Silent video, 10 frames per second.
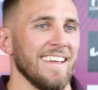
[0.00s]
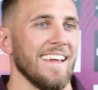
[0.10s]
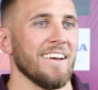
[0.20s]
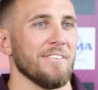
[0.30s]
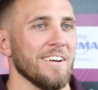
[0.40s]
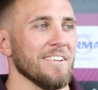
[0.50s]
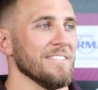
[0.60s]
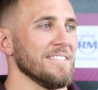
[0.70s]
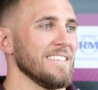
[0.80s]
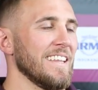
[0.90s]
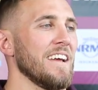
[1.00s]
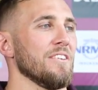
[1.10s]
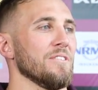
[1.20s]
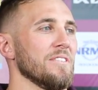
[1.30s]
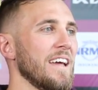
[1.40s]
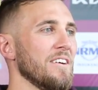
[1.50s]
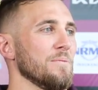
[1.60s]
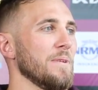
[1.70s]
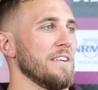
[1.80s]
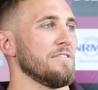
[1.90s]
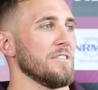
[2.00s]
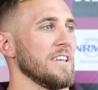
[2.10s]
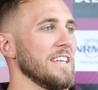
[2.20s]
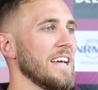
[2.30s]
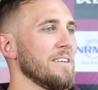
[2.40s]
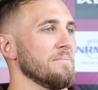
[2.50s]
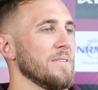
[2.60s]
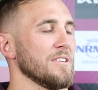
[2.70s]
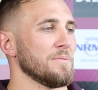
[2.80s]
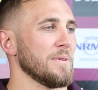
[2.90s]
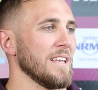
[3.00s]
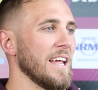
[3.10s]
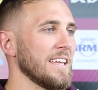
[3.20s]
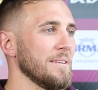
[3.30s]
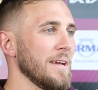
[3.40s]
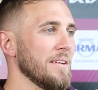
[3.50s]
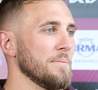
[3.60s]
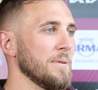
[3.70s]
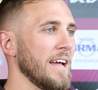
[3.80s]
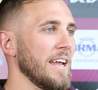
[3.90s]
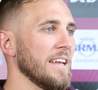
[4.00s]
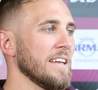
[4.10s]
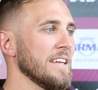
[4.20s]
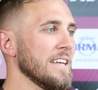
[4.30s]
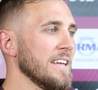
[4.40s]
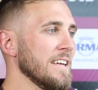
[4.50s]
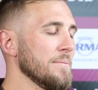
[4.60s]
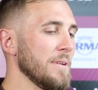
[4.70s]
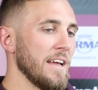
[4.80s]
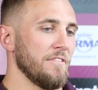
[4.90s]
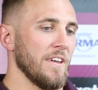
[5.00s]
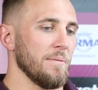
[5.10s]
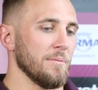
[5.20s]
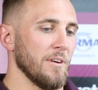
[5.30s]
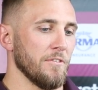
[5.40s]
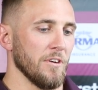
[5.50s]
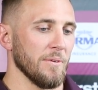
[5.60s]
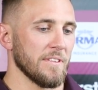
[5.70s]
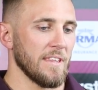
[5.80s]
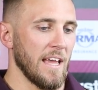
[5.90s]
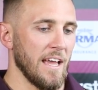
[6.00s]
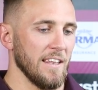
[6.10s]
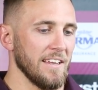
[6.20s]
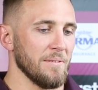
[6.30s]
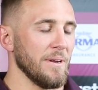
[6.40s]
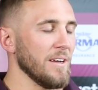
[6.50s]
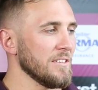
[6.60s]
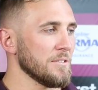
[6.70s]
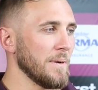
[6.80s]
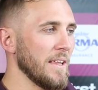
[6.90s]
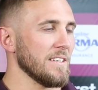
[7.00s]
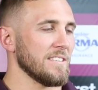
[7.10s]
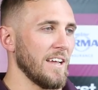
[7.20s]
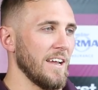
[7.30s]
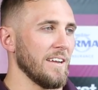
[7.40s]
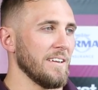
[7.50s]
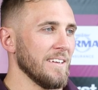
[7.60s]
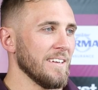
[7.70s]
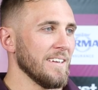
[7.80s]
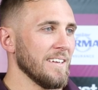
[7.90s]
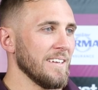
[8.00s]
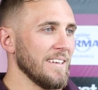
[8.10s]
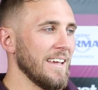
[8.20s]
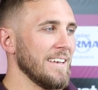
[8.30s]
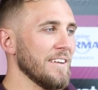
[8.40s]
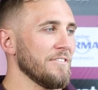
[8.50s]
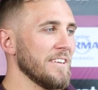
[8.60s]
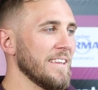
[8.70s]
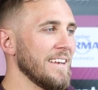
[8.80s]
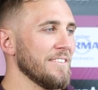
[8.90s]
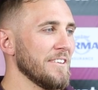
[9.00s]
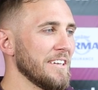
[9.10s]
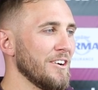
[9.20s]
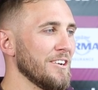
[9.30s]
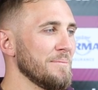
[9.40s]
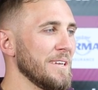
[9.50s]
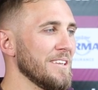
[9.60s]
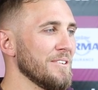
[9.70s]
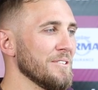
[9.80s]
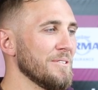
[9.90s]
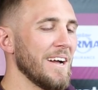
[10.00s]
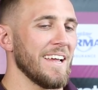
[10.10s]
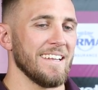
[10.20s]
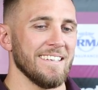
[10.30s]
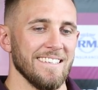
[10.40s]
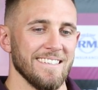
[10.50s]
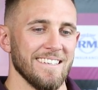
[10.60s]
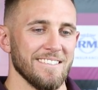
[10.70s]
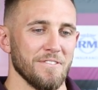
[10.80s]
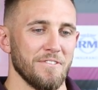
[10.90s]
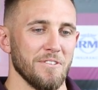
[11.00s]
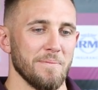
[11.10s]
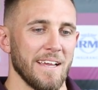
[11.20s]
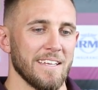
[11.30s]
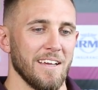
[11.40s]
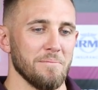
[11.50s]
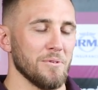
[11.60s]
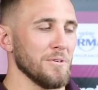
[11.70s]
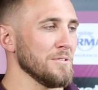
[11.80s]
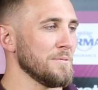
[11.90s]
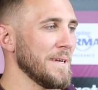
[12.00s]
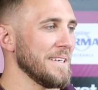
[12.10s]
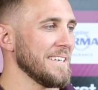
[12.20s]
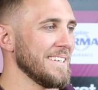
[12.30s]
Yeah, well, they all played footy. I was pretty lucky to be able to play a fair bit of my footy with Liam, my eldest brother, so... Yeah, definitely. They definitely guided me along the way, and there was a few backyard brawls, but